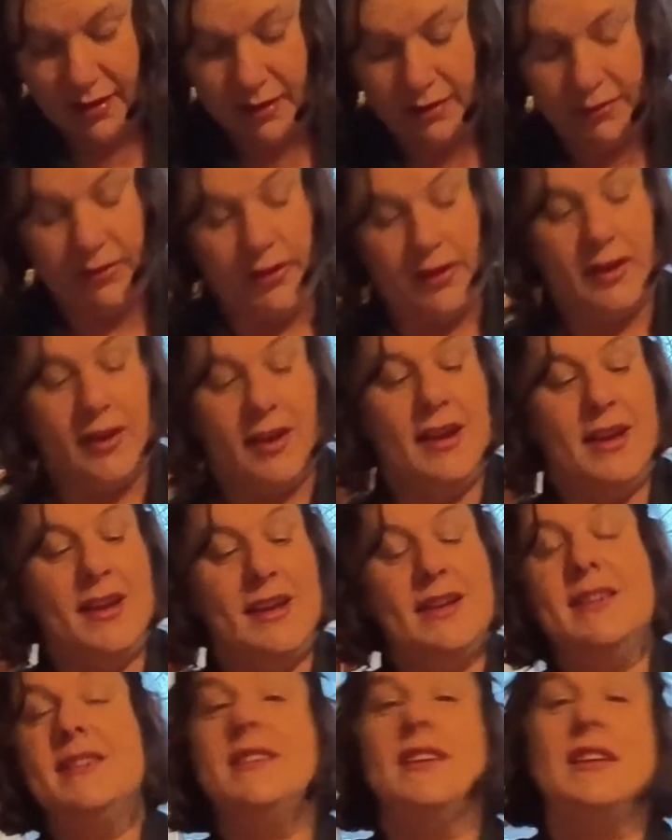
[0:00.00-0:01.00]
for
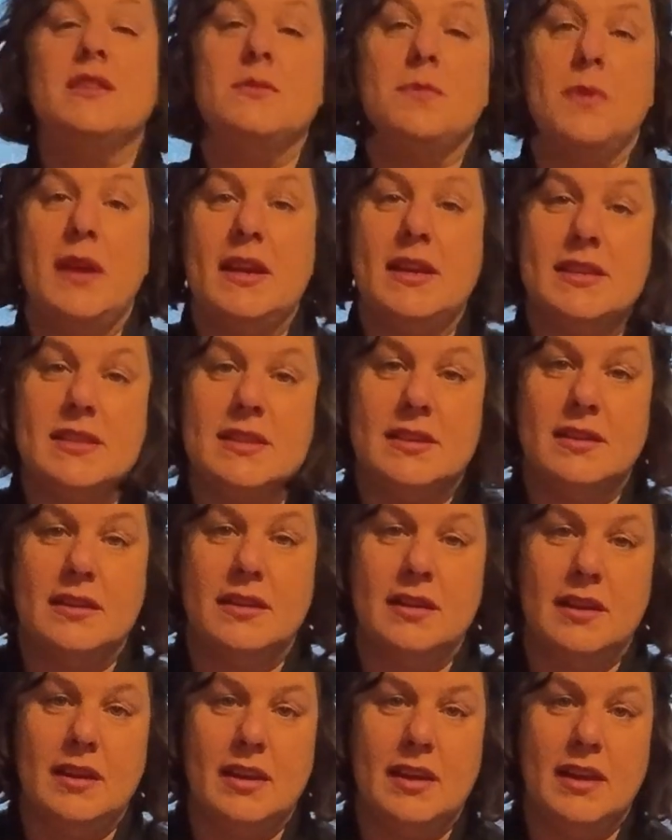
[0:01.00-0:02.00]
6 weeks
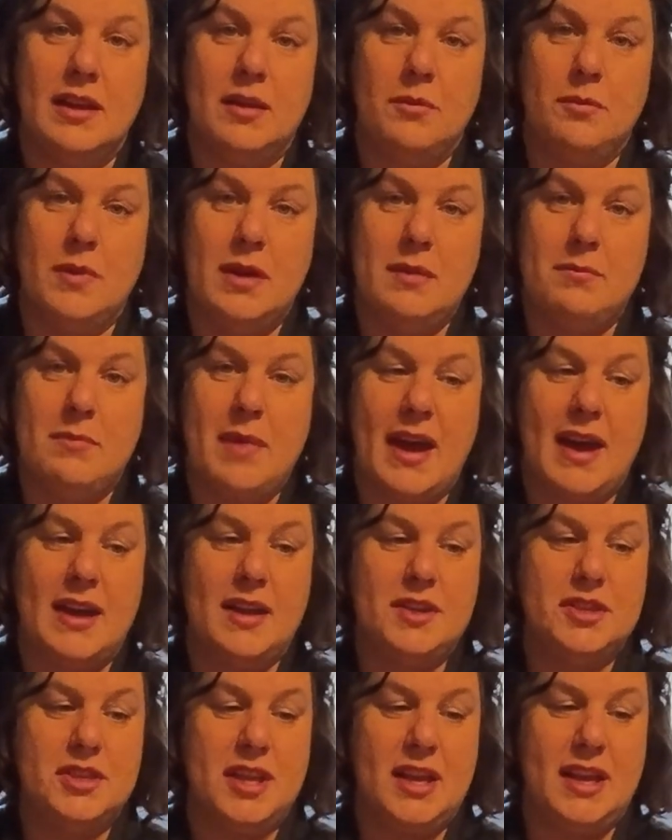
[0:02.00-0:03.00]
in one
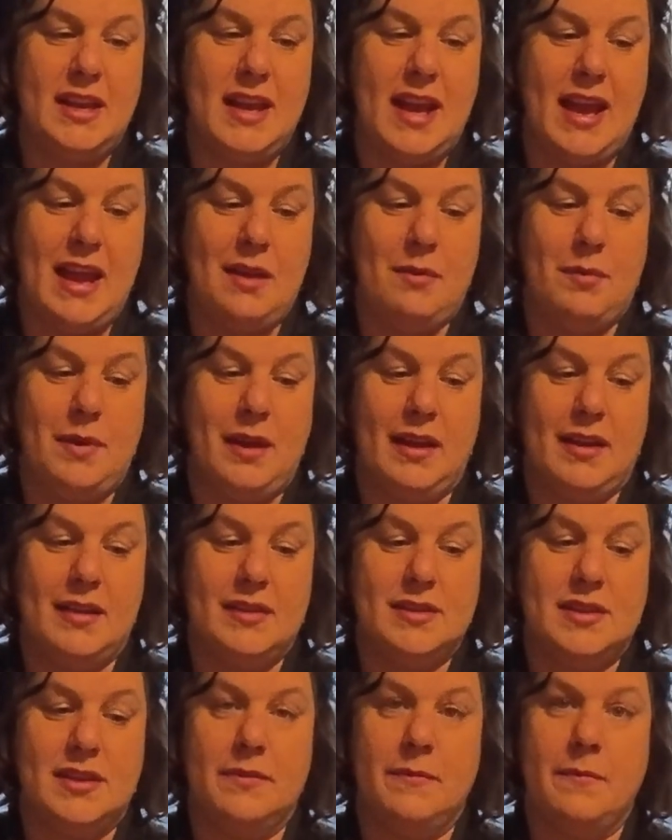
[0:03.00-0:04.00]
batch and 8
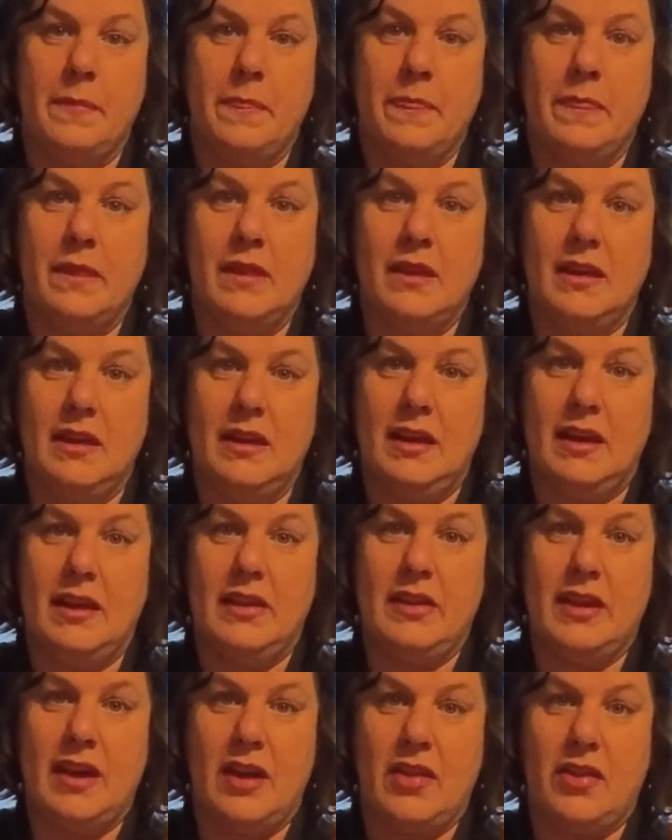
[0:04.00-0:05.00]
weeks in
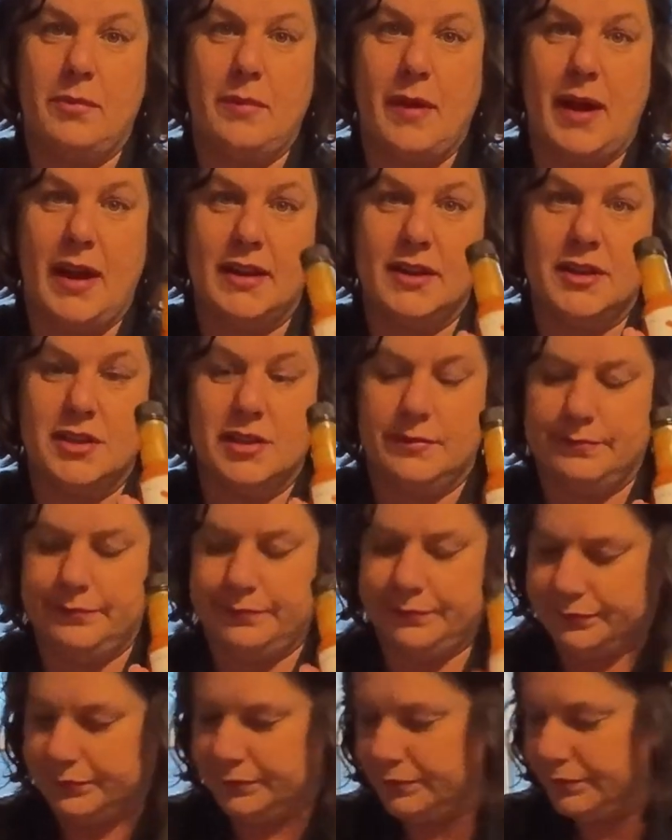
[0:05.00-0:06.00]
the other batch.
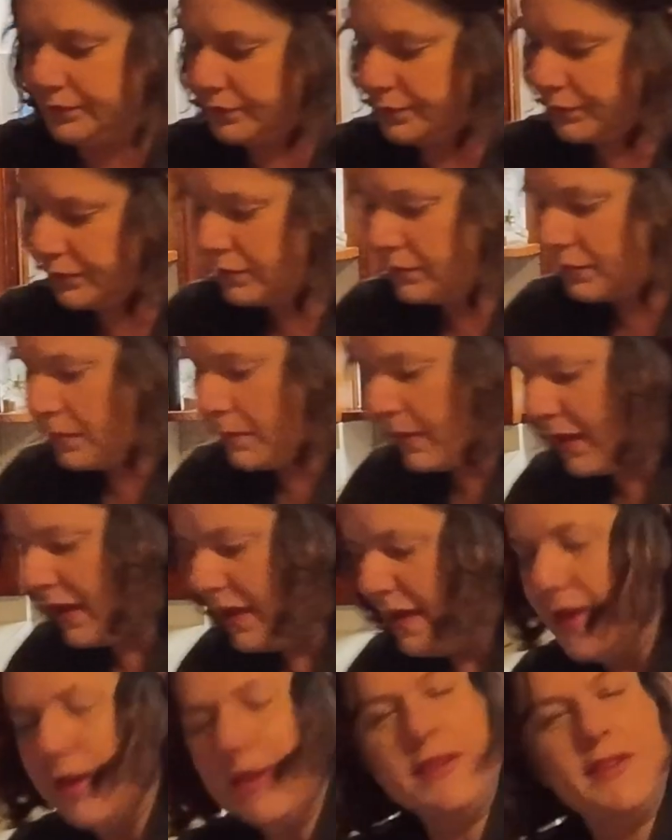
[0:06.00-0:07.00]

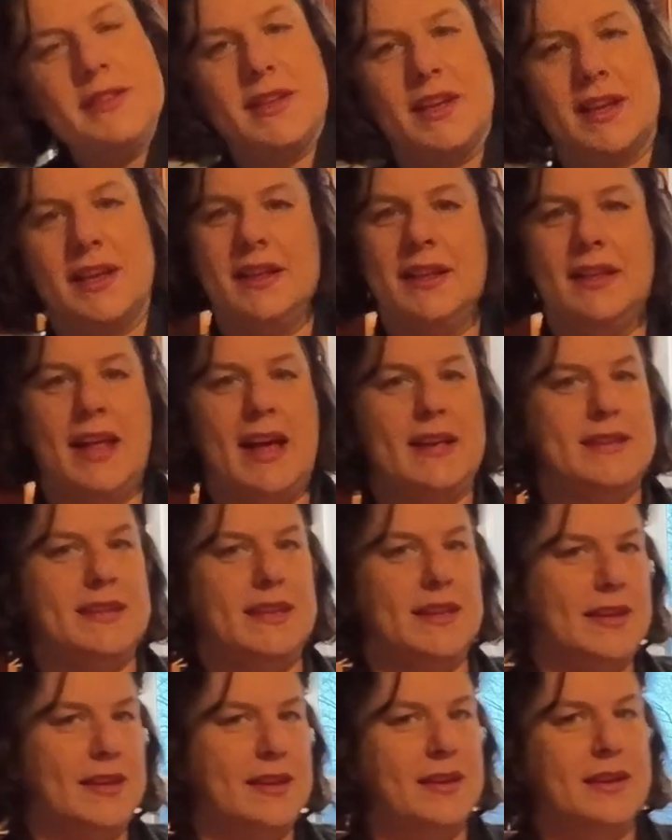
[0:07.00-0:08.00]
It's a
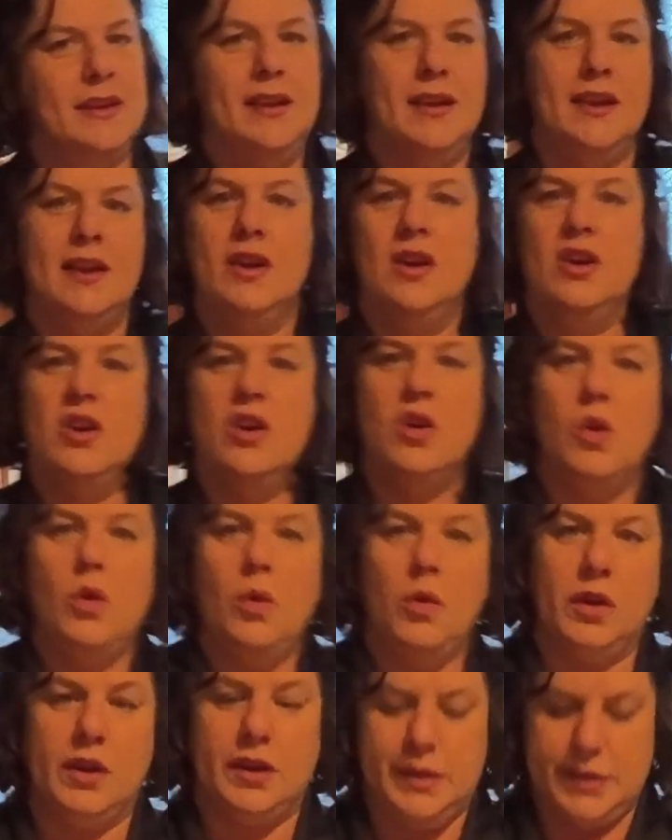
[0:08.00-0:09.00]
classic
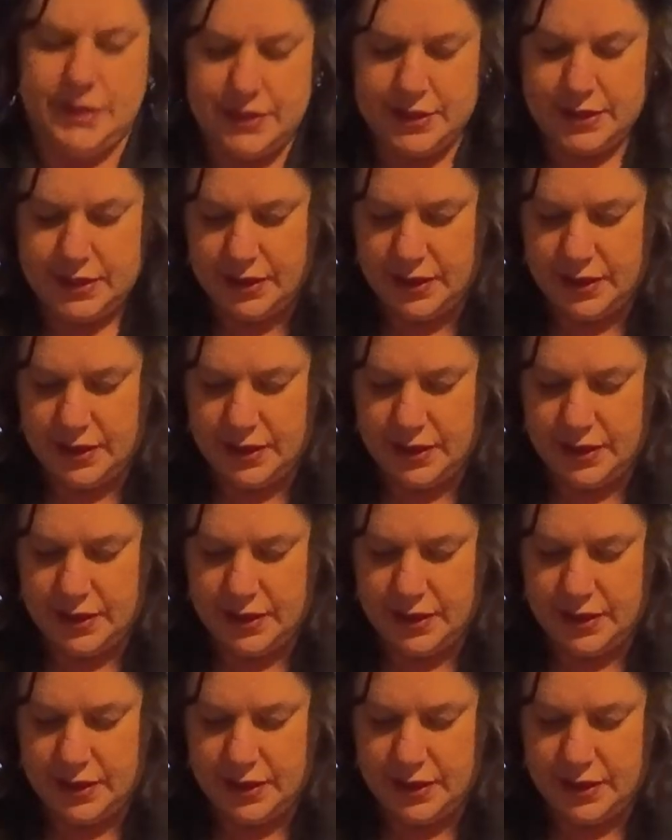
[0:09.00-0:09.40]
orange.